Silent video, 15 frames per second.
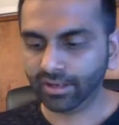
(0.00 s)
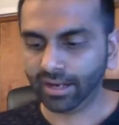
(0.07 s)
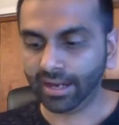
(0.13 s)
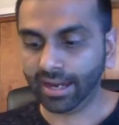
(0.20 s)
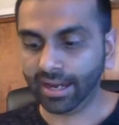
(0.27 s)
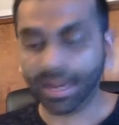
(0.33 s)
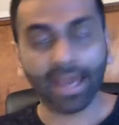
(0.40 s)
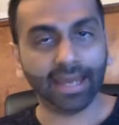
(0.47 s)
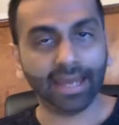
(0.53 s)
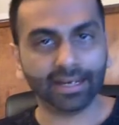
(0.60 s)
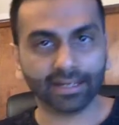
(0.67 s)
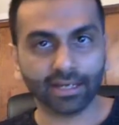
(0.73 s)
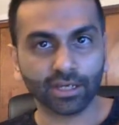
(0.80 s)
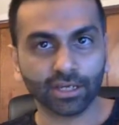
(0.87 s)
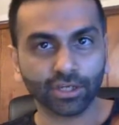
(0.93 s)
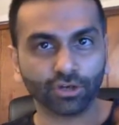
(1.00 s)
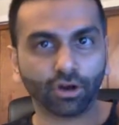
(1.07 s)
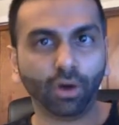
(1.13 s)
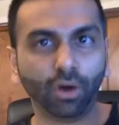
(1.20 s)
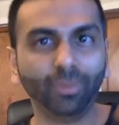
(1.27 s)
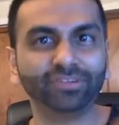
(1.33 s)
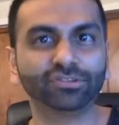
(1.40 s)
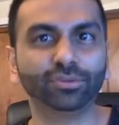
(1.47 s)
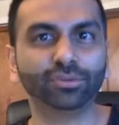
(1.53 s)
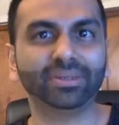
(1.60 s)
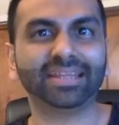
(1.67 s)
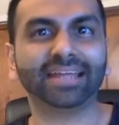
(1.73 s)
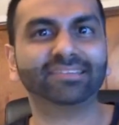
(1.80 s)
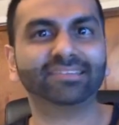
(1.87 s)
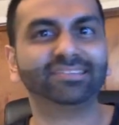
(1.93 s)
Uh, and you're always
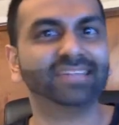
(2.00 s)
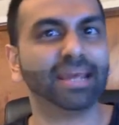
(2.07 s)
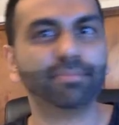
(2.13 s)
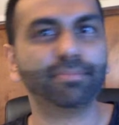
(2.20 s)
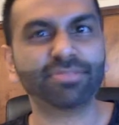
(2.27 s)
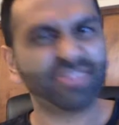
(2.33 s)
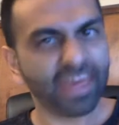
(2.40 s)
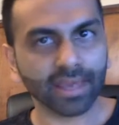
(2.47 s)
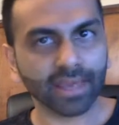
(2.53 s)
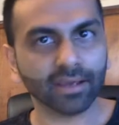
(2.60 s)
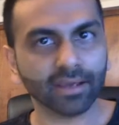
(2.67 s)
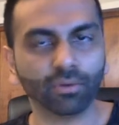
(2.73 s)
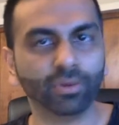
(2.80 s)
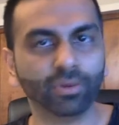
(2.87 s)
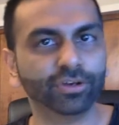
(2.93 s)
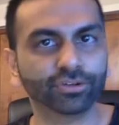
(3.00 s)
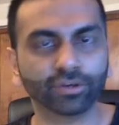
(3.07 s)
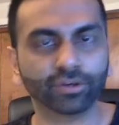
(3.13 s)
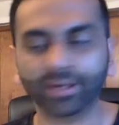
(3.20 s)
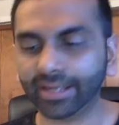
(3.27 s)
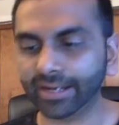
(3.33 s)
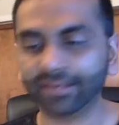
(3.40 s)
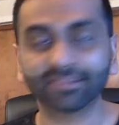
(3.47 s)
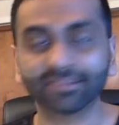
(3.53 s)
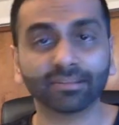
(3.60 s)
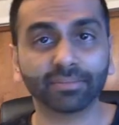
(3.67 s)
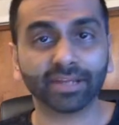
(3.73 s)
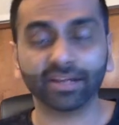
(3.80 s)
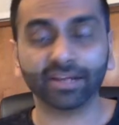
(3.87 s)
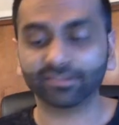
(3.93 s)
doing that same thing when you're turning it into
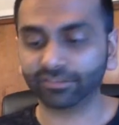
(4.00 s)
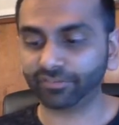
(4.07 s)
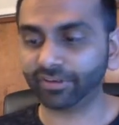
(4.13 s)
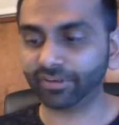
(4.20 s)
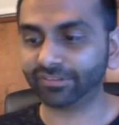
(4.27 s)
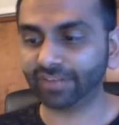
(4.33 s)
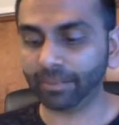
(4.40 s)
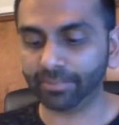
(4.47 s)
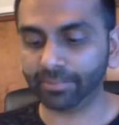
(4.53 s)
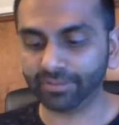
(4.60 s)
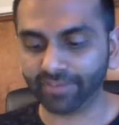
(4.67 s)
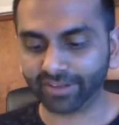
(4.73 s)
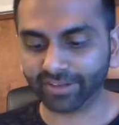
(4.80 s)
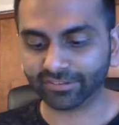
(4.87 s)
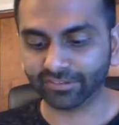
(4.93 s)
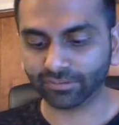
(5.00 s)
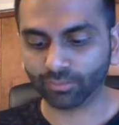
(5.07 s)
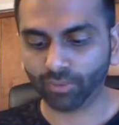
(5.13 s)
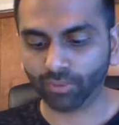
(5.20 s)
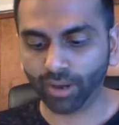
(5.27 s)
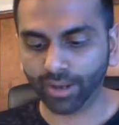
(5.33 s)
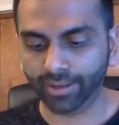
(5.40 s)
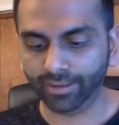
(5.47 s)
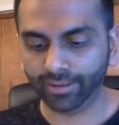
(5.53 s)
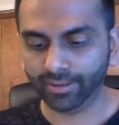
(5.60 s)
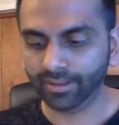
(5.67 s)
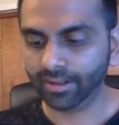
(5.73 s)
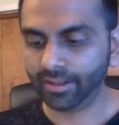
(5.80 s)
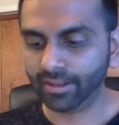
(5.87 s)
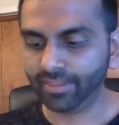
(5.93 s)
something else. So for example, if x is 1,
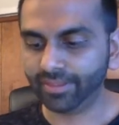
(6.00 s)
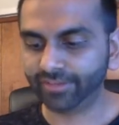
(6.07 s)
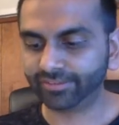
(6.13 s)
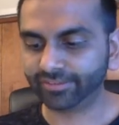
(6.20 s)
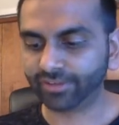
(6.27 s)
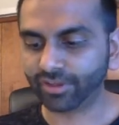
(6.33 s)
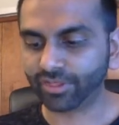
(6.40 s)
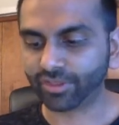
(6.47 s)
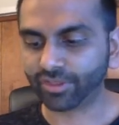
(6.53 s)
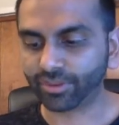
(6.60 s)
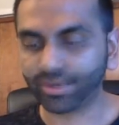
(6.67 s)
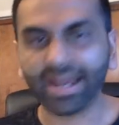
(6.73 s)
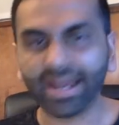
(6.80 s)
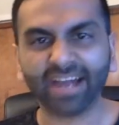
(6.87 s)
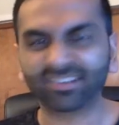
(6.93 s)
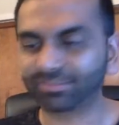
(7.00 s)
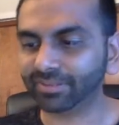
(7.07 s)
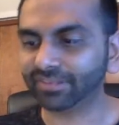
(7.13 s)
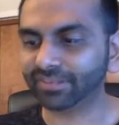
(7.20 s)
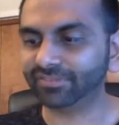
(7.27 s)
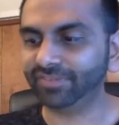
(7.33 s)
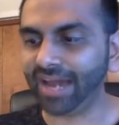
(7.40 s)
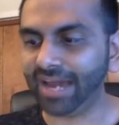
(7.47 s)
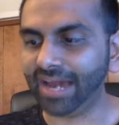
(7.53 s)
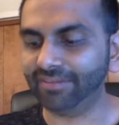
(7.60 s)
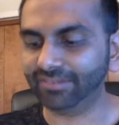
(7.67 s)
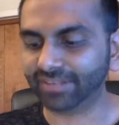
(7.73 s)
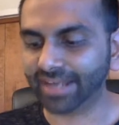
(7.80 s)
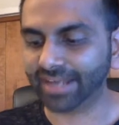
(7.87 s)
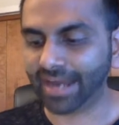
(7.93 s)
this 3x plus 5
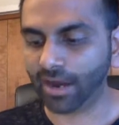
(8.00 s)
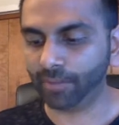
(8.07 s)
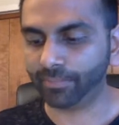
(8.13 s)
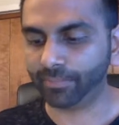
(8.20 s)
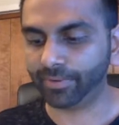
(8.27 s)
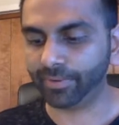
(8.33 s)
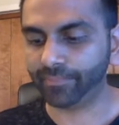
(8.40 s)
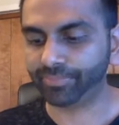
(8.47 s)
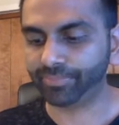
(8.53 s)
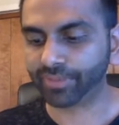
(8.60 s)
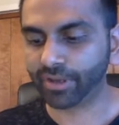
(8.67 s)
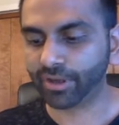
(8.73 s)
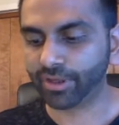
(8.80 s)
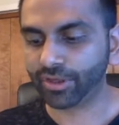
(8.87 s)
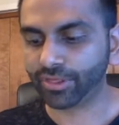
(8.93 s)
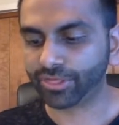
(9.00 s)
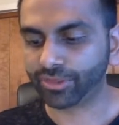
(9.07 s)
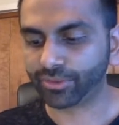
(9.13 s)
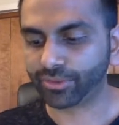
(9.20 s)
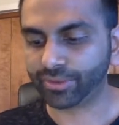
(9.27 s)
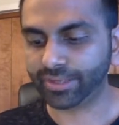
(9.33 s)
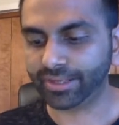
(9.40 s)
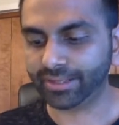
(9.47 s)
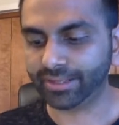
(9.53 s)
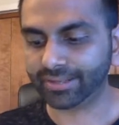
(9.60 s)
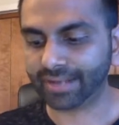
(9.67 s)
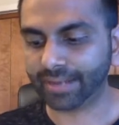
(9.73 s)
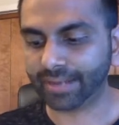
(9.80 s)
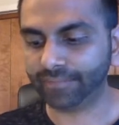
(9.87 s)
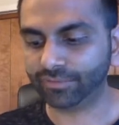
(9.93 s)
is going to output 3
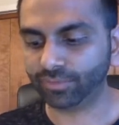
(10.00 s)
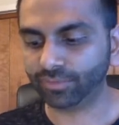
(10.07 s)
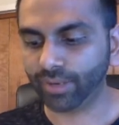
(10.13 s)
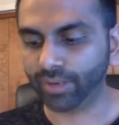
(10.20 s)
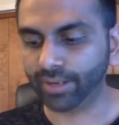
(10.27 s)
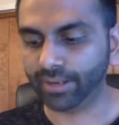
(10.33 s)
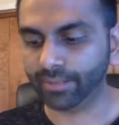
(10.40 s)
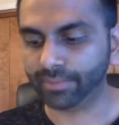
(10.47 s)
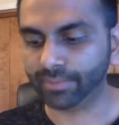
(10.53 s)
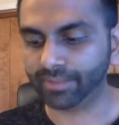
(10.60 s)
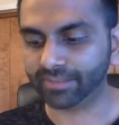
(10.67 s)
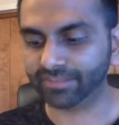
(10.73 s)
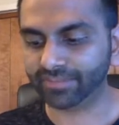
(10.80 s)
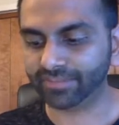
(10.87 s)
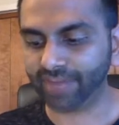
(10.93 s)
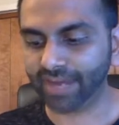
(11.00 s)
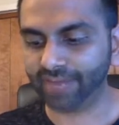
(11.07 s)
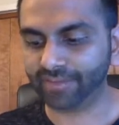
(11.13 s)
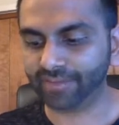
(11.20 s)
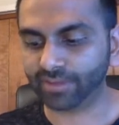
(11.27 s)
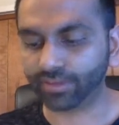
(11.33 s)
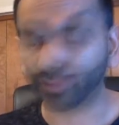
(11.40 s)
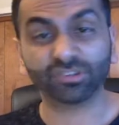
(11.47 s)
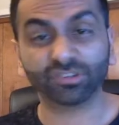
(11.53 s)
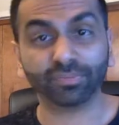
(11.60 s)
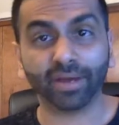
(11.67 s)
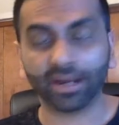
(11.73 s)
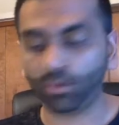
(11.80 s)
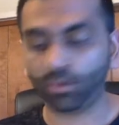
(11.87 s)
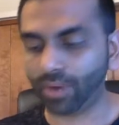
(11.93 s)
times 1 plus 5. The
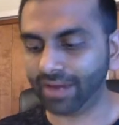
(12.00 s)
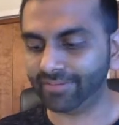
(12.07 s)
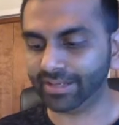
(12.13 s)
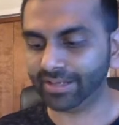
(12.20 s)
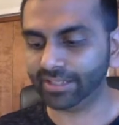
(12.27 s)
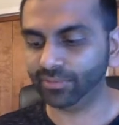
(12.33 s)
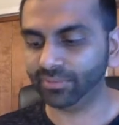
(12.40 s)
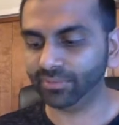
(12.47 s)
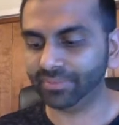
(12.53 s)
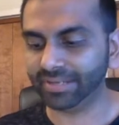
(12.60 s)
corresponding y value would be